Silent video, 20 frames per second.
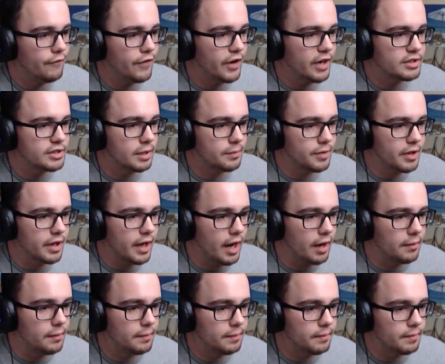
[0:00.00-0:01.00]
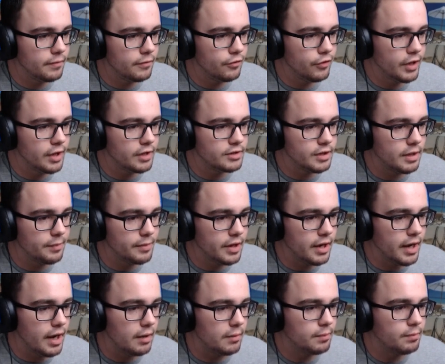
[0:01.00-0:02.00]
I figured something out. Figured
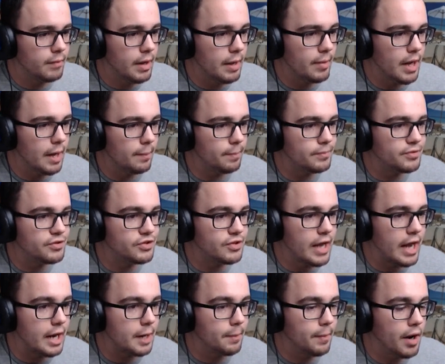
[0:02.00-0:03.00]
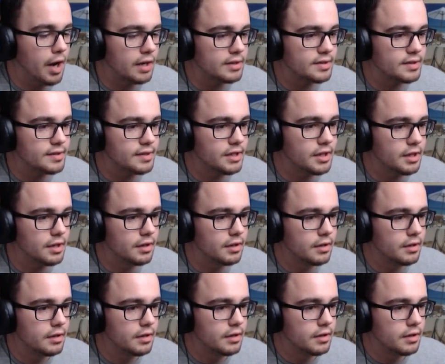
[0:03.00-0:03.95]
something out. Maybe I'll stack boxes here?